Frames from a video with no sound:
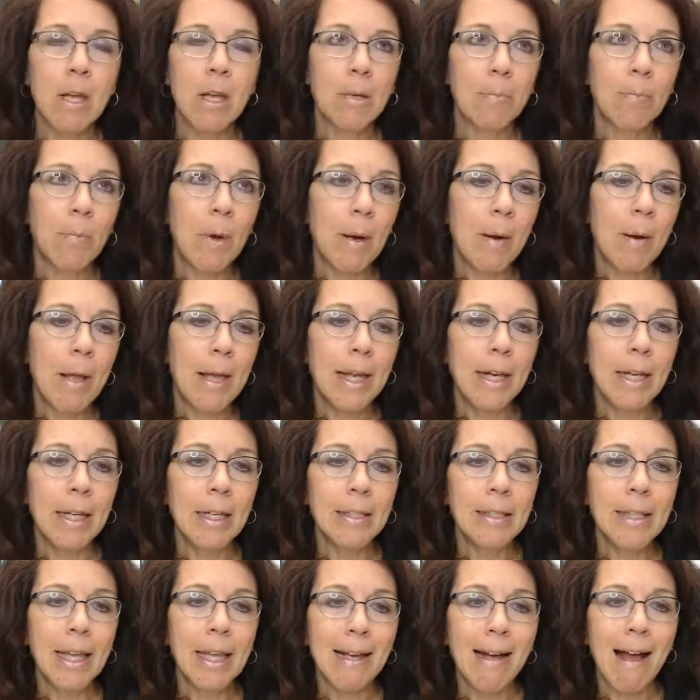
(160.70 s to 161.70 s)
But it
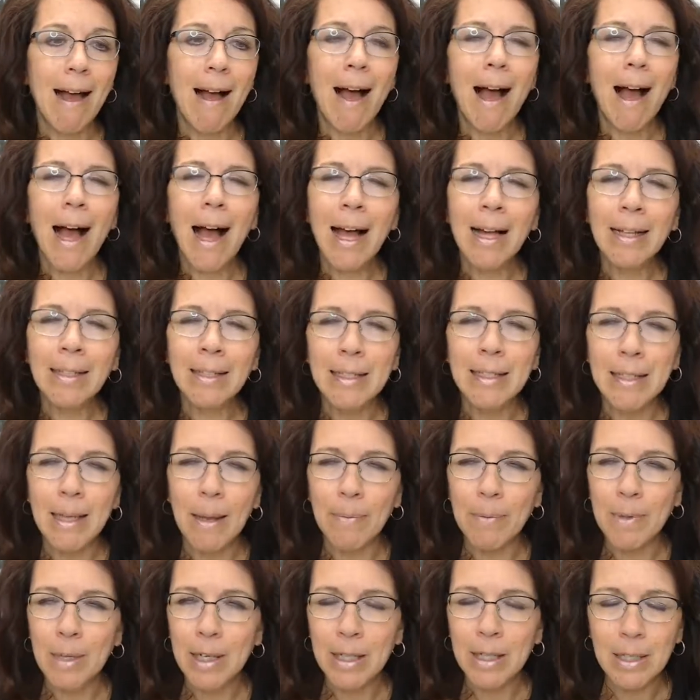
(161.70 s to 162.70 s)
is a
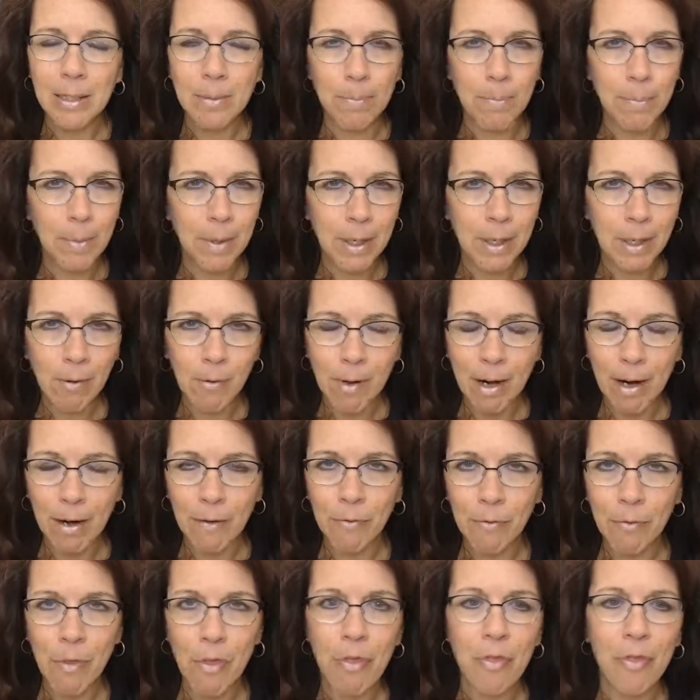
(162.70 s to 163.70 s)
concept that has been
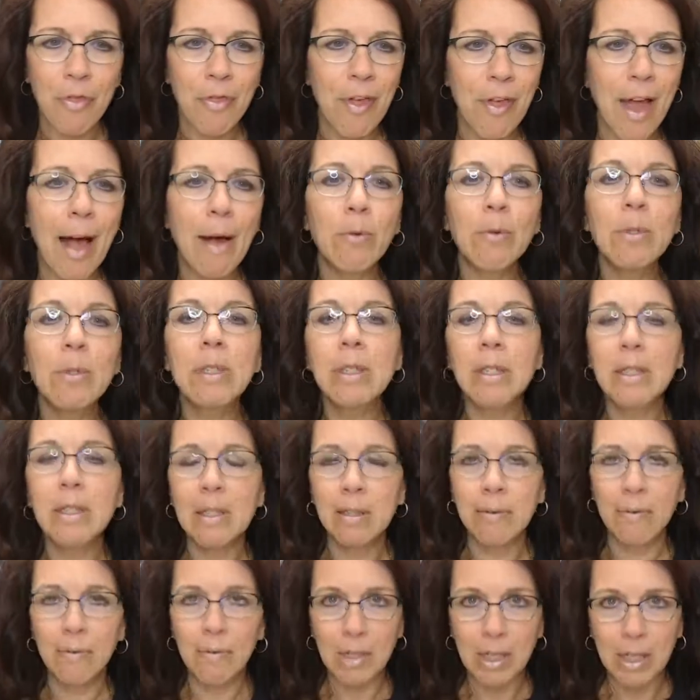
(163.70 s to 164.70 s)
around for
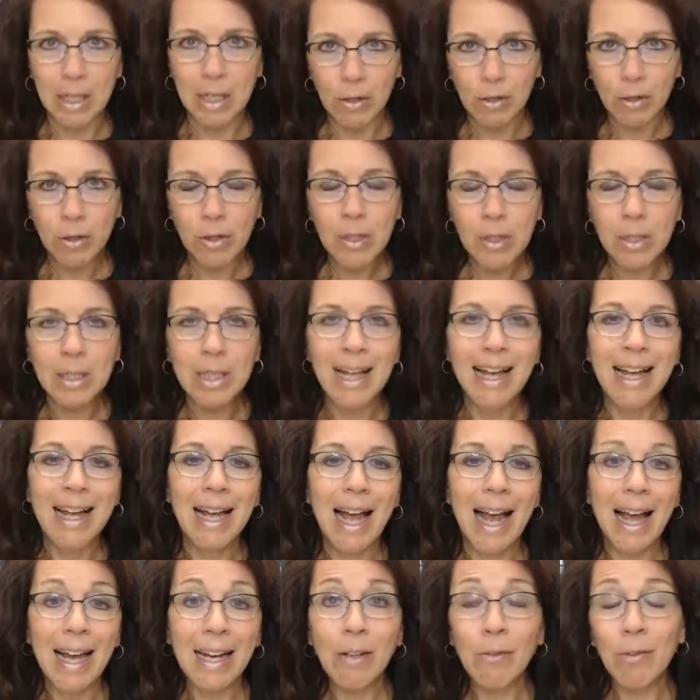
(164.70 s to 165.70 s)
thousands of years,
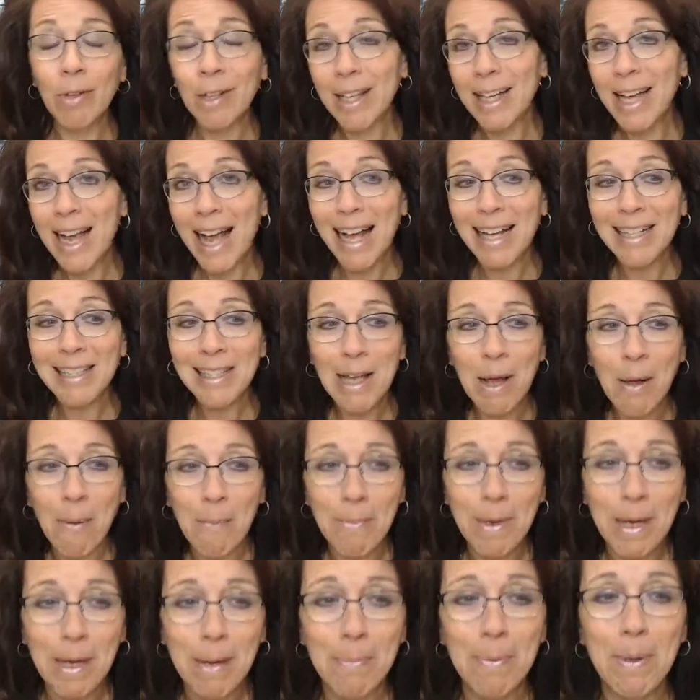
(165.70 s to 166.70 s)
and it really has
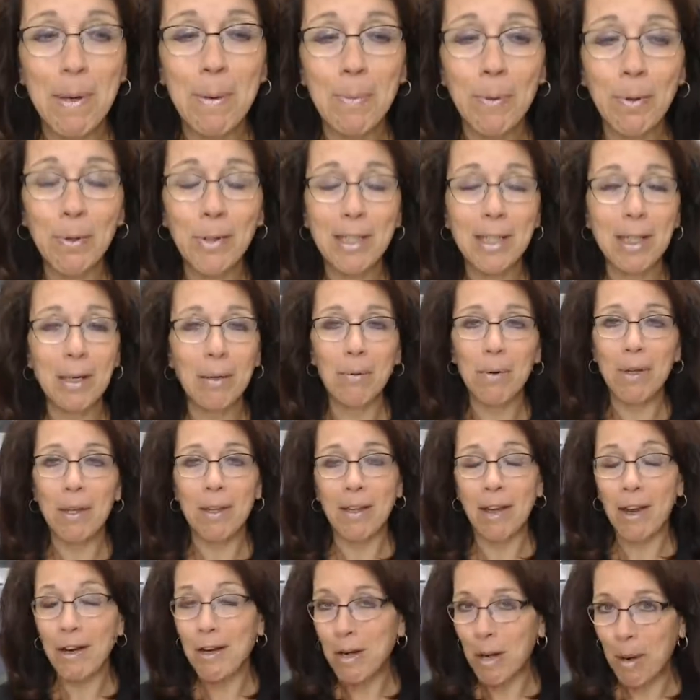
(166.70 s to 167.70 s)
helped many people deal
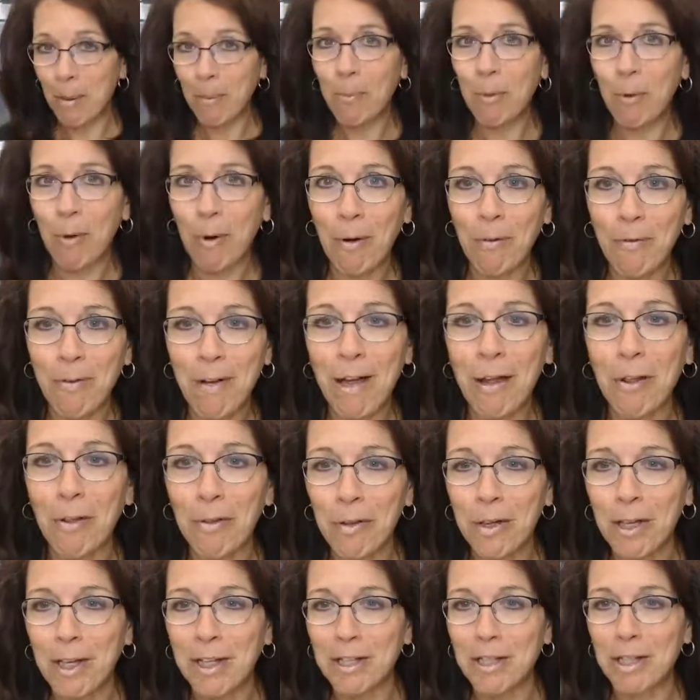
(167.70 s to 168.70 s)
with a number of
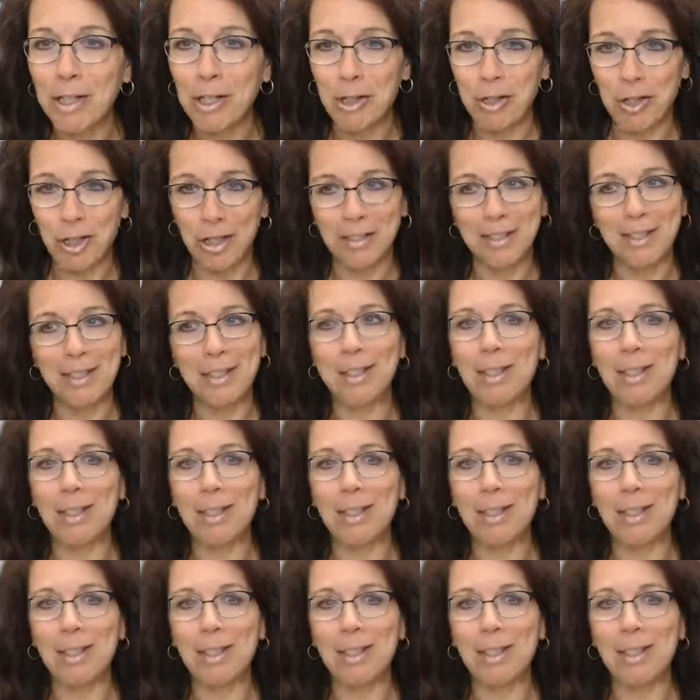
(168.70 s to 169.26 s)
health conditions.